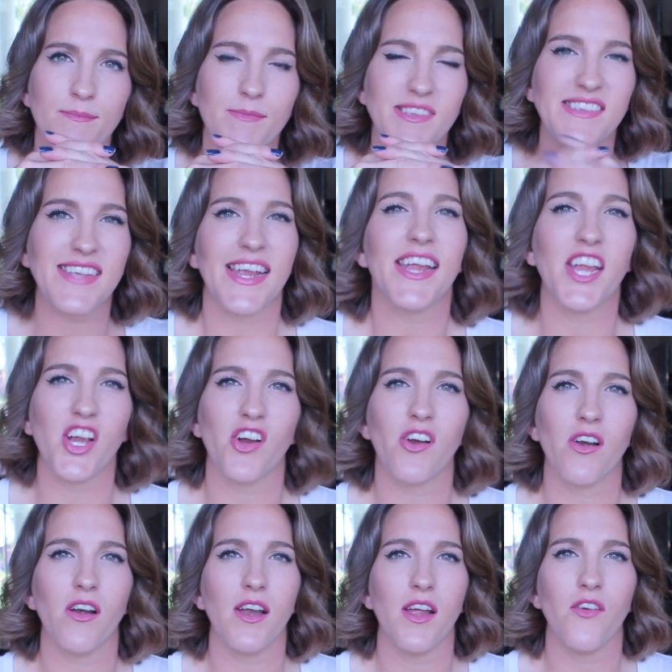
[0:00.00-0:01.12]
sit
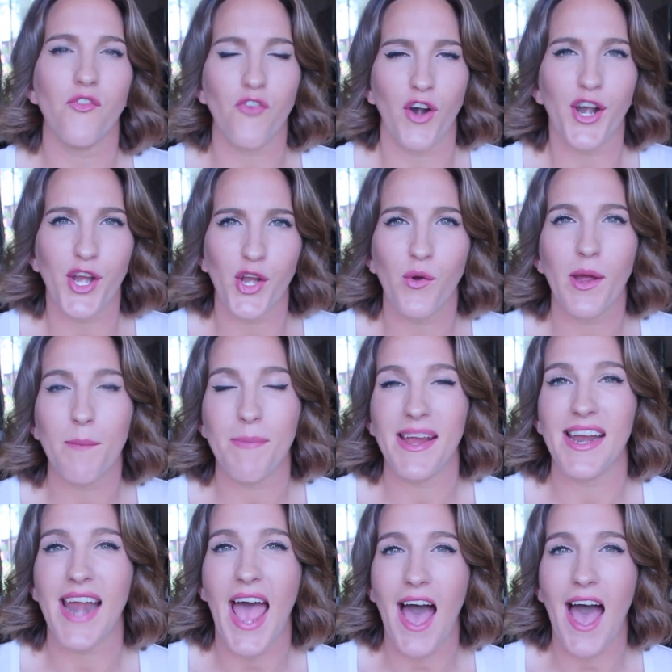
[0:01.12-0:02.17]
here in front of you and be an